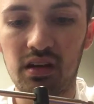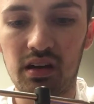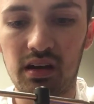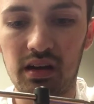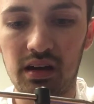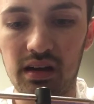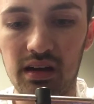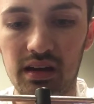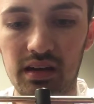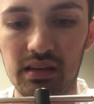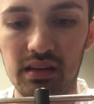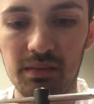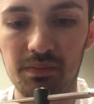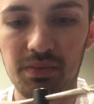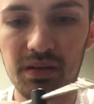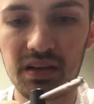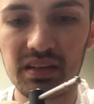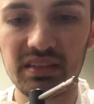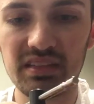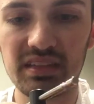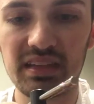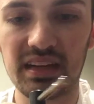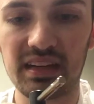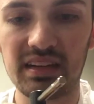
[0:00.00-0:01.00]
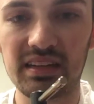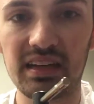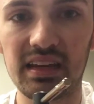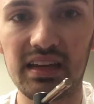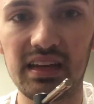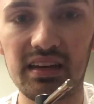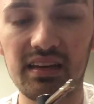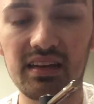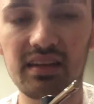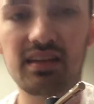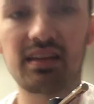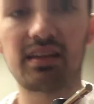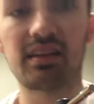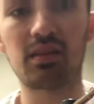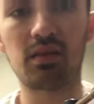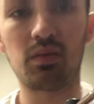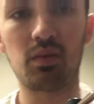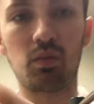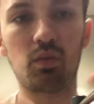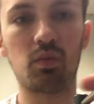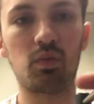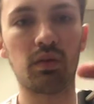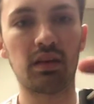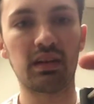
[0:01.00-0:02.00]
the best technique,
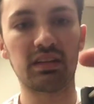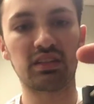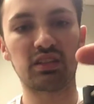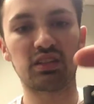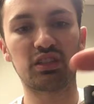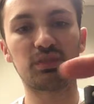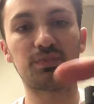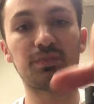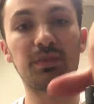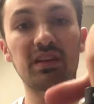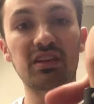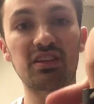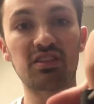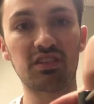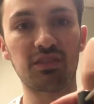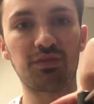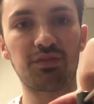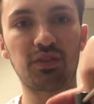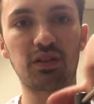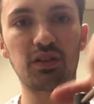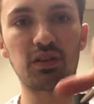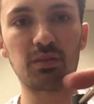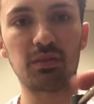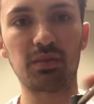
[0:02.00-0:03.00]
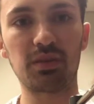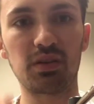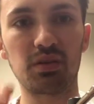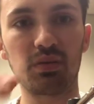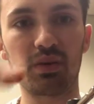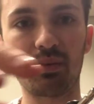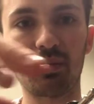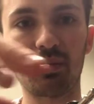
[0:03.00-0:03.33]
especially for aluminum, you